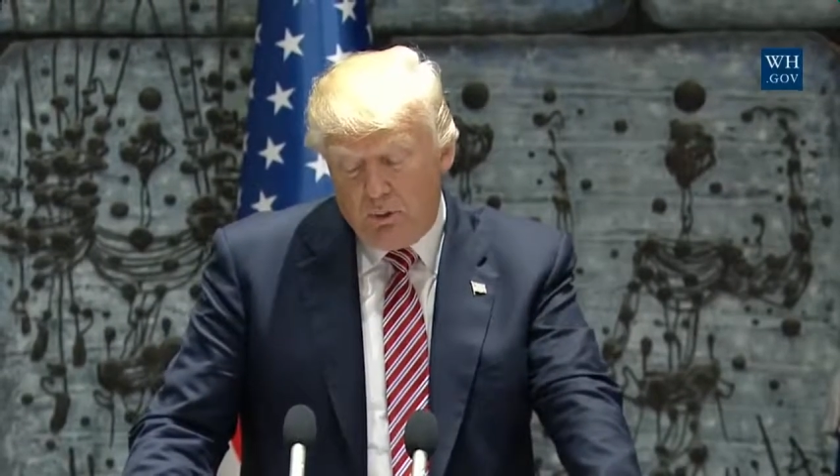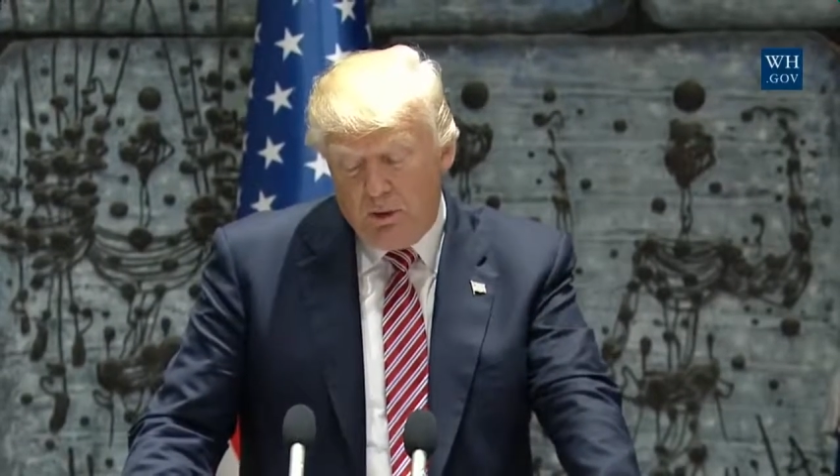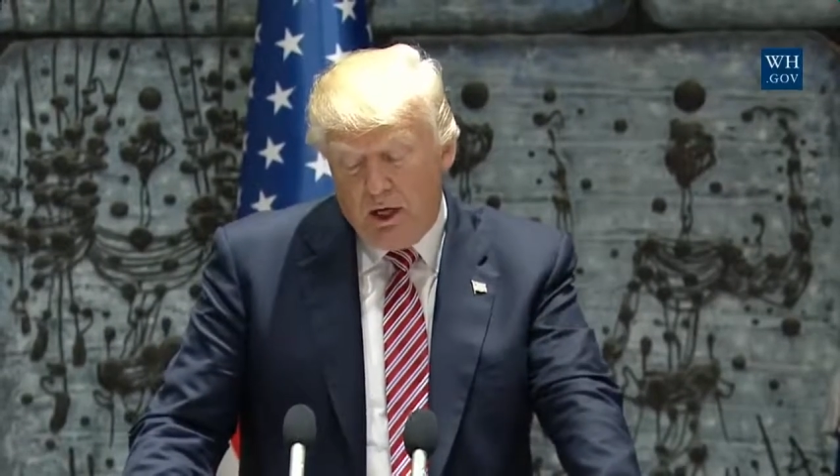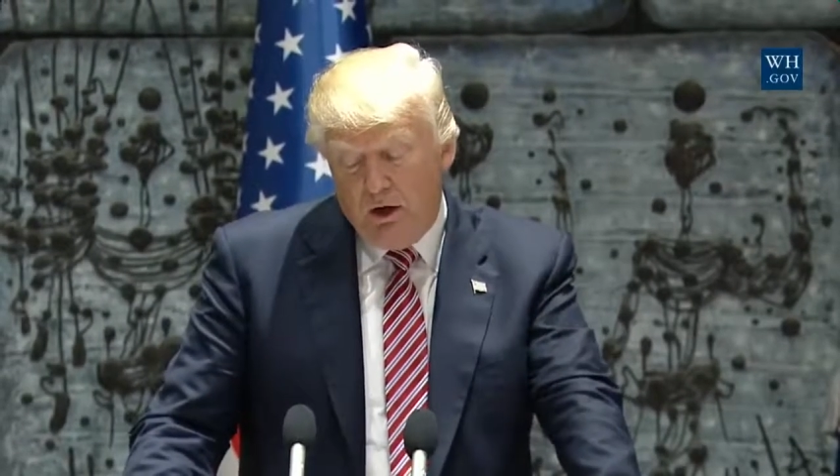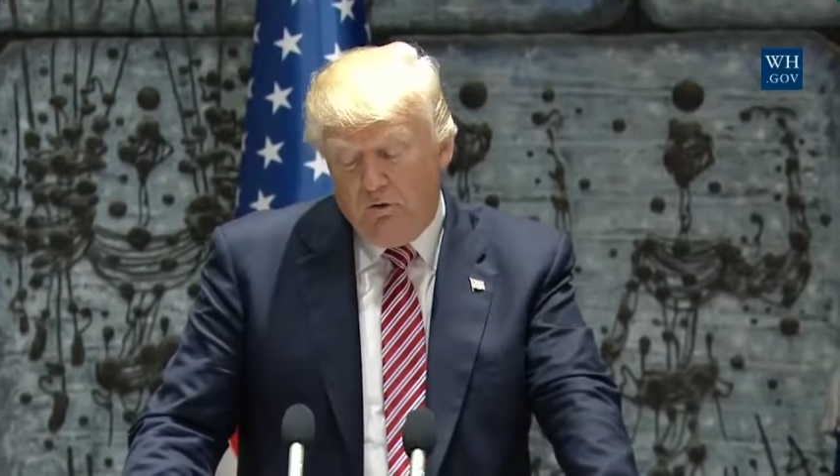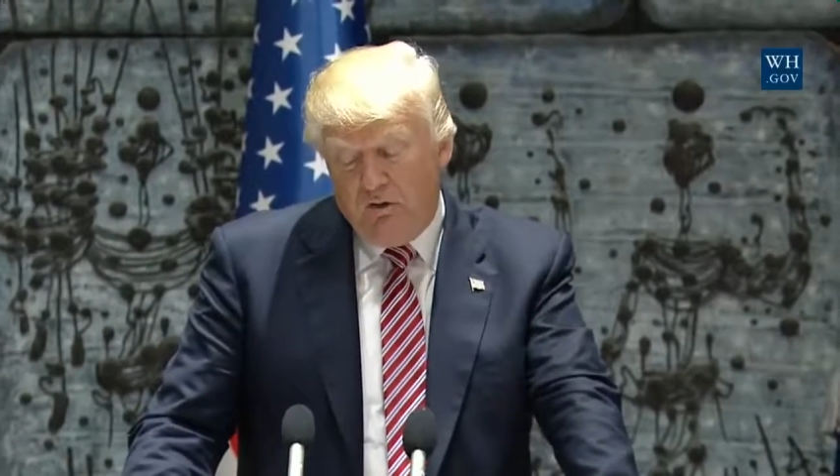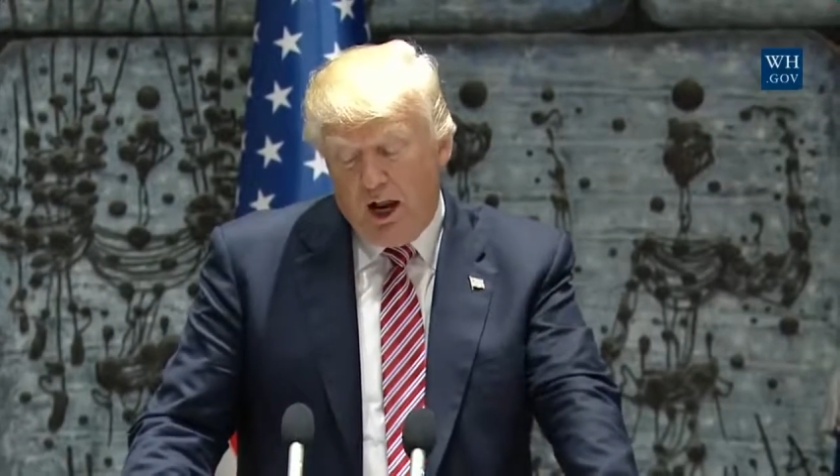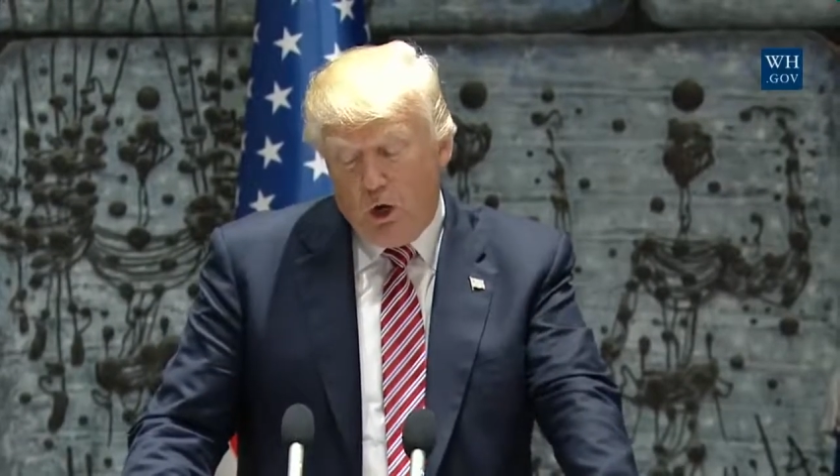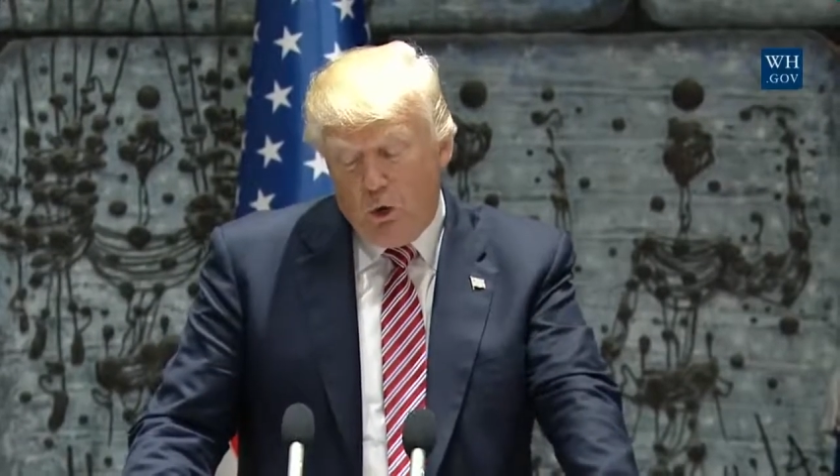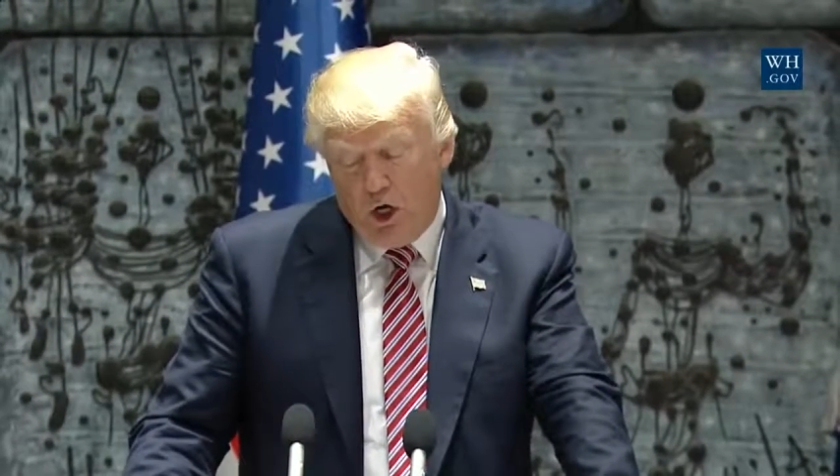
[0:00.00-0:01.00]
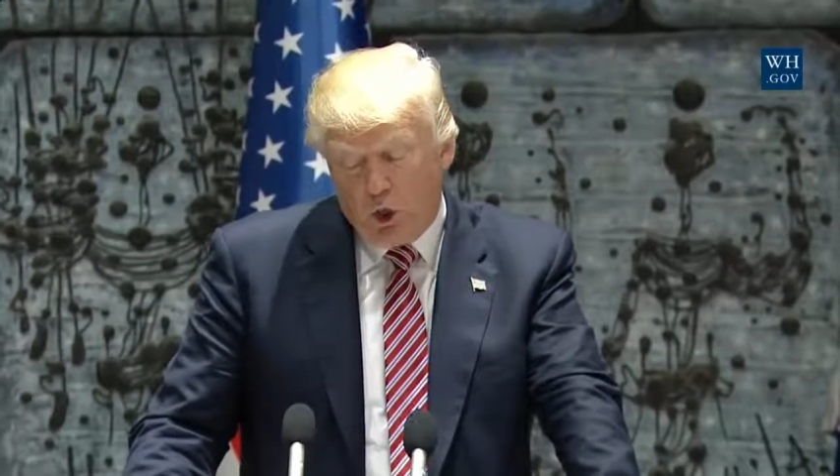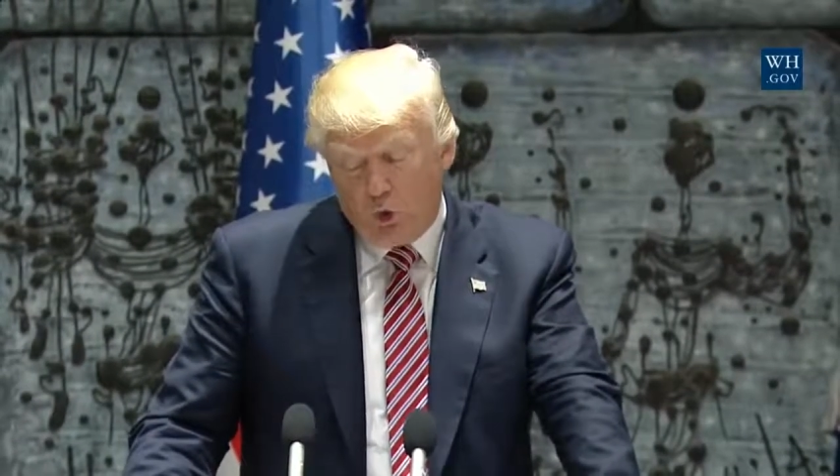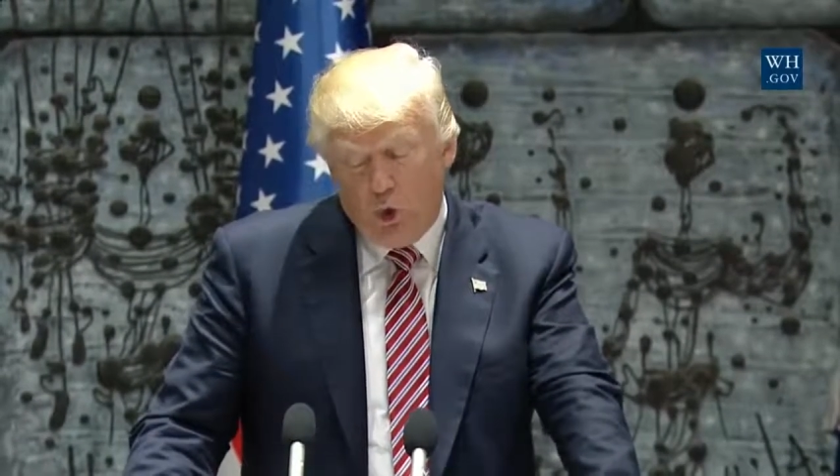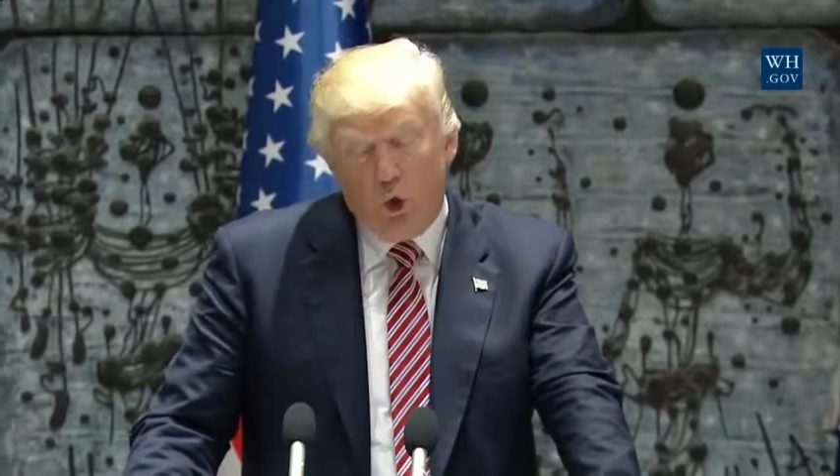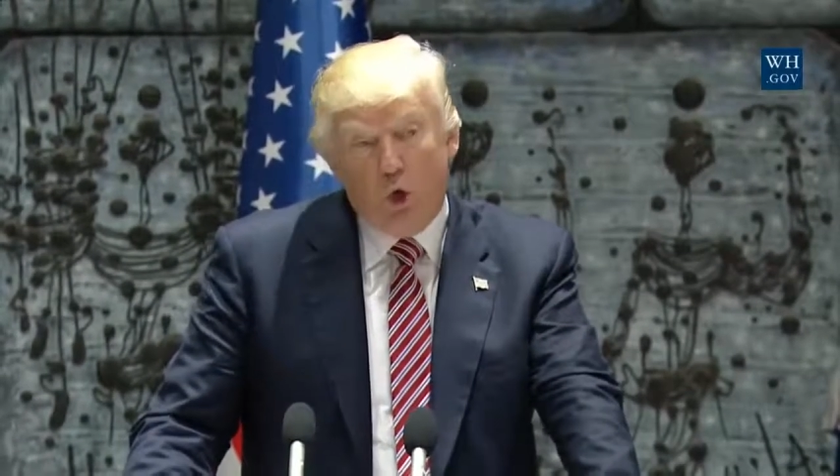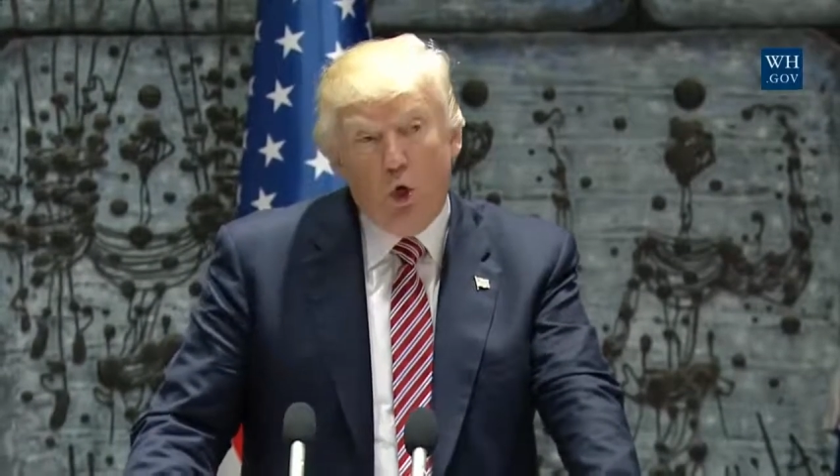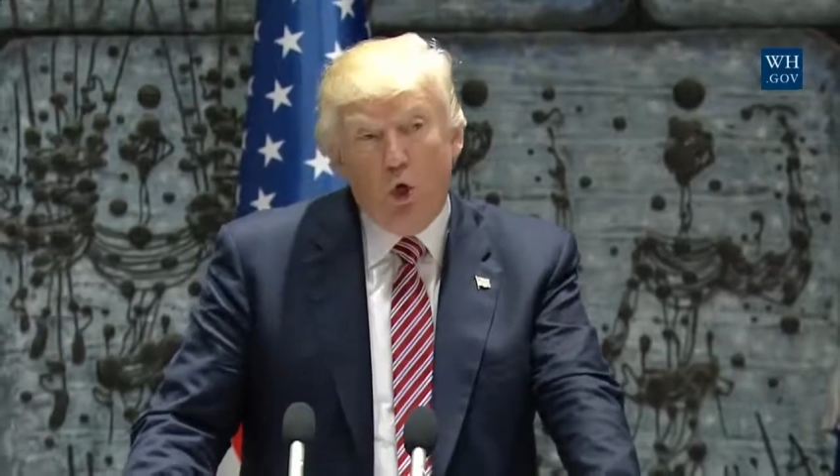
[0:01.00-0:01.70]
to begin following through